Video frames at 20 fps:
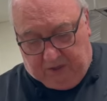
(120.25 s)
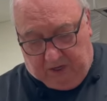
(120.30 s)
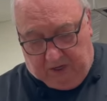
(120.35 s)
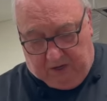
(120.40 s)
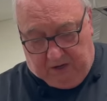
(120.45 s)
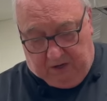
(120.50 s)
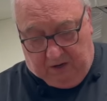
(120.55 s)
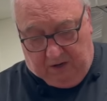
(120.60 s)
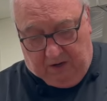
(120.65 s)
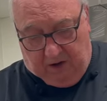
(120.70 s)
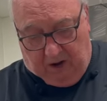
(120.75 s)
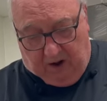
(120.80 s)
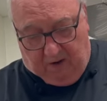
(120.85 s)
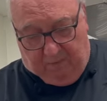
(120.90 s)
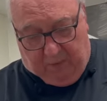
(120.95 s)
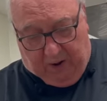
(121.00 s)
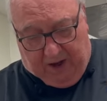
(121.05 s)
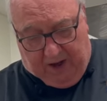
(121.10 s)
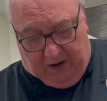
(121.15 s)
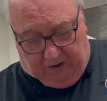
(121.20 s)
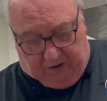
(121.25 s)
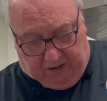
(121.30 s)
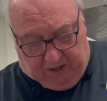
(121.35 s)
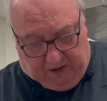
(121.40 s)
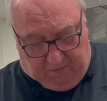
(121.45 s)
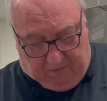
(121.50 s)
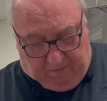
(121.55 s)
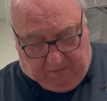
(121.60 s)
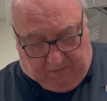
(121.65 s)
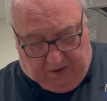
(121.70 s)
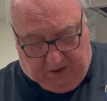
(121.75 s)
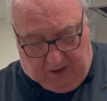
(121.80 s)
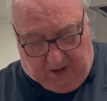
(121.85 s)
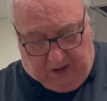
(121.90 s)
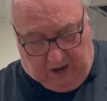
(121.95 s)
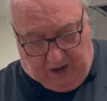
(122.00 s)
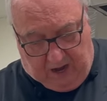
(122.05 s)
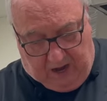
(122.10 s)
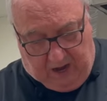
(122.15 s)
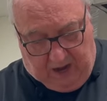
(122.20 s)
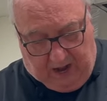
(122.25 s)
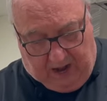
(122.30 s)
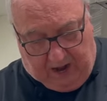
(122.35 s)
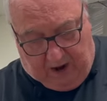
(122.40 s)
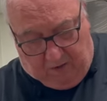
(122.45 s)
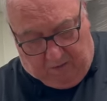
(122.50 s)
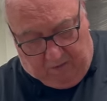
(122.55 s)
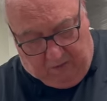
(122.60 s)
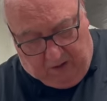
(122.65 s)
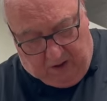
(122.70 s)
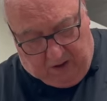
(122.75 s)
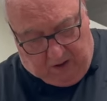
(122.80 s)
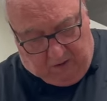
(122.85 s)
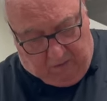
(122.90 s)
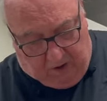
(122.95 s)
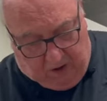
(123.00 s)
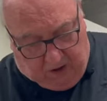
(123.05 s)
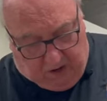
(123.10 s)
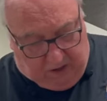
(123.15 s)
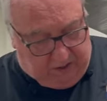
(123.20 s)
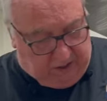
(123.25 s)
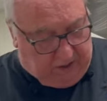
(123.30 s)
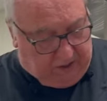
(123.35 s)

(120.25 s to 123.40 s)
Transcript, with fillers: and I've peeled them, and now I'm going to